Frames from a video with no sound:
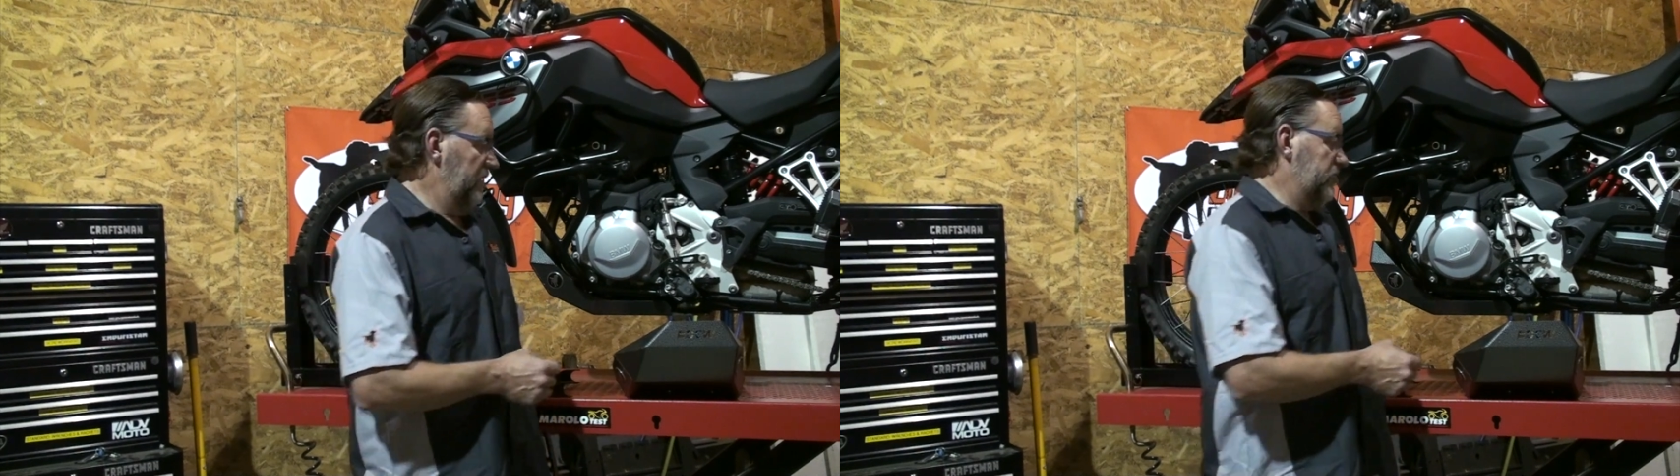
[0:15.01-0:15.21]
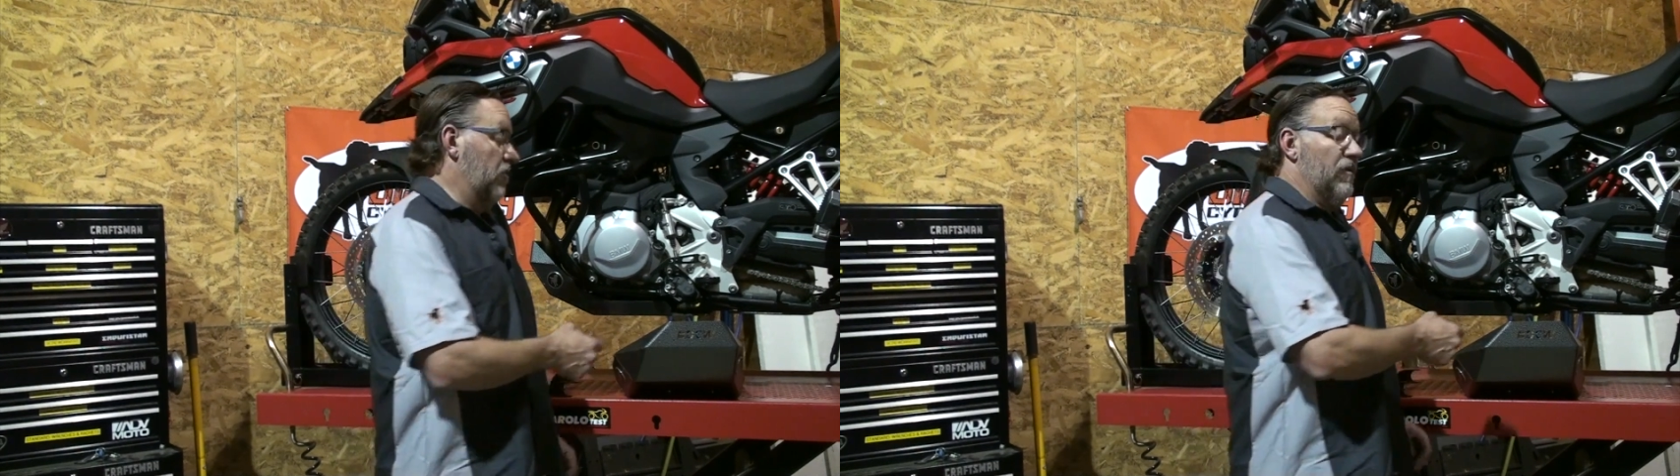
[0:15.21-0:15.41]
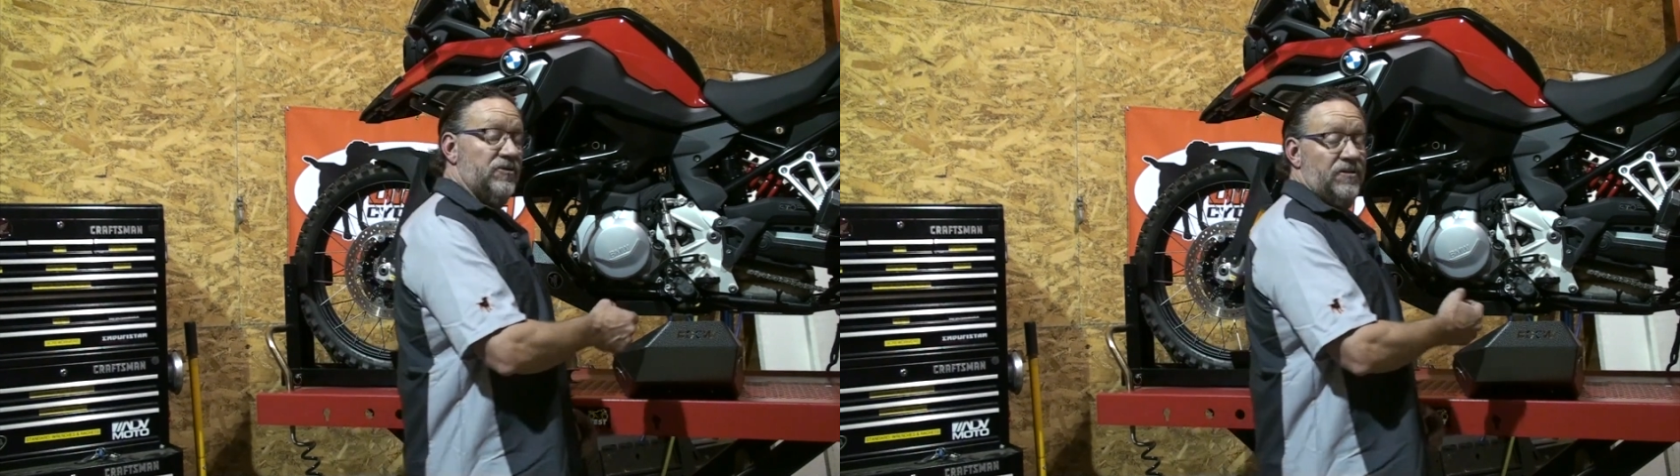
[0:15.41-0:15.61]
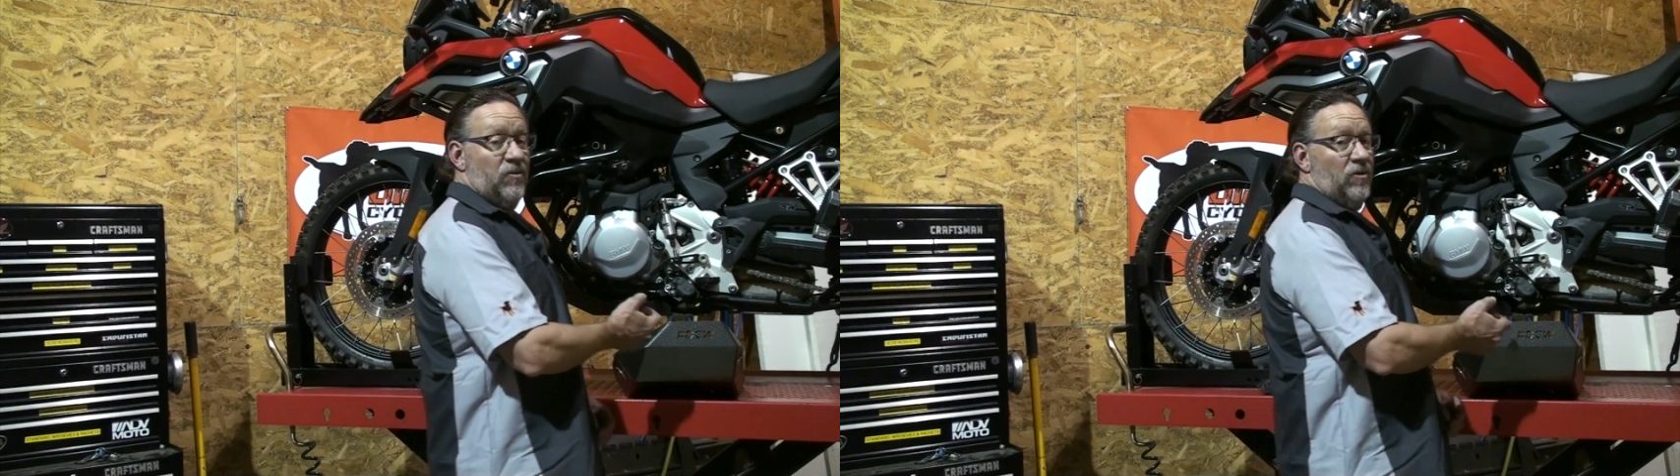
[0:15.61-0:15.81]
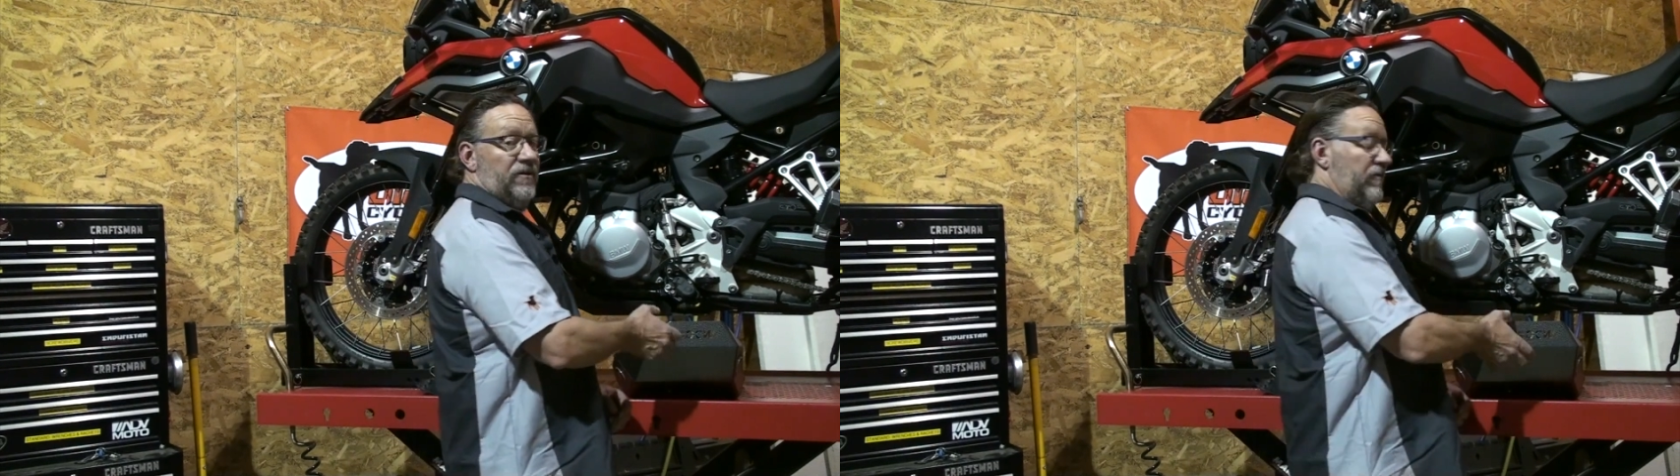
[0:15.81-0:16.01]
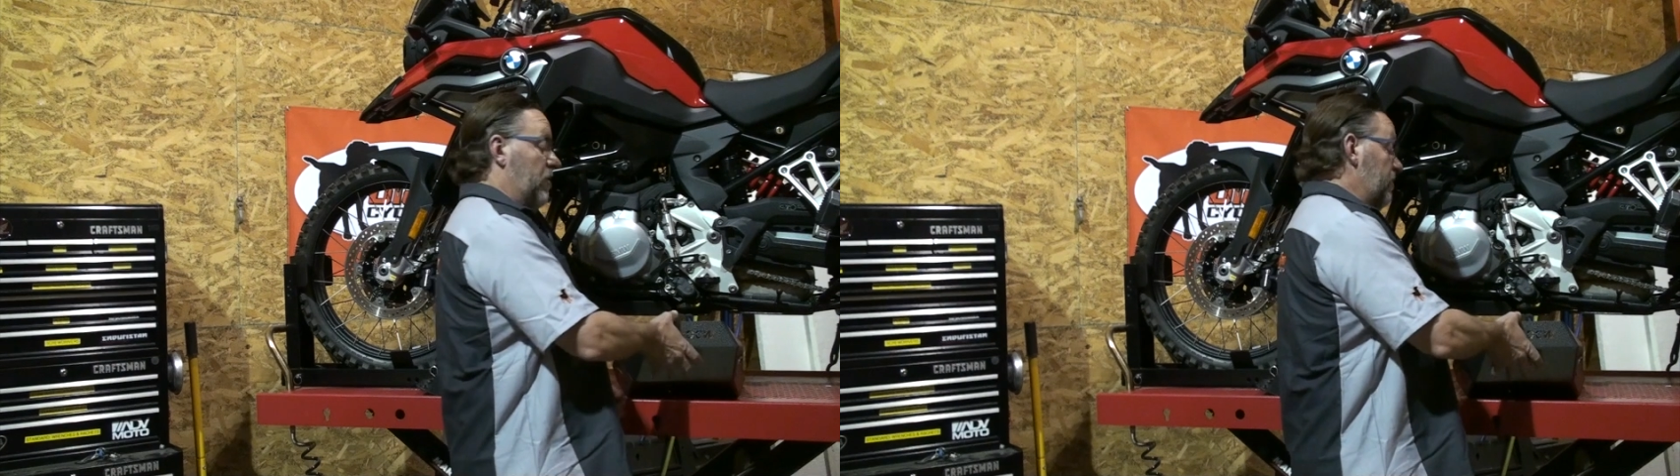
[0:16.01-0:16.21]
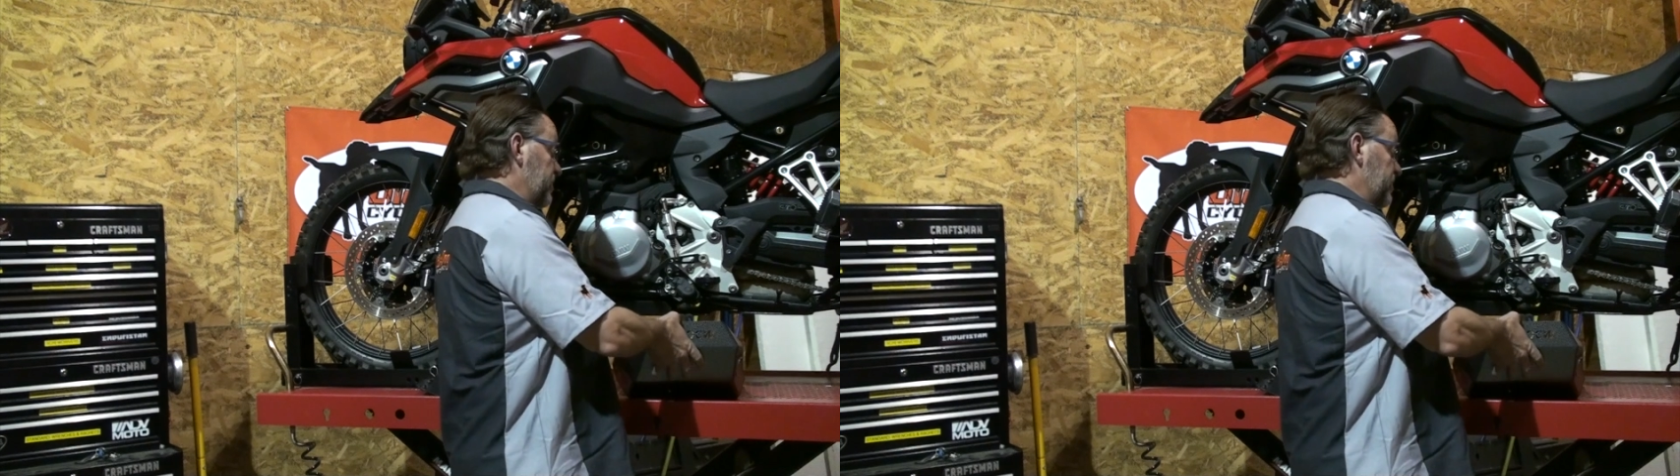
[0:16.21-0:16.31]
So most importantly from our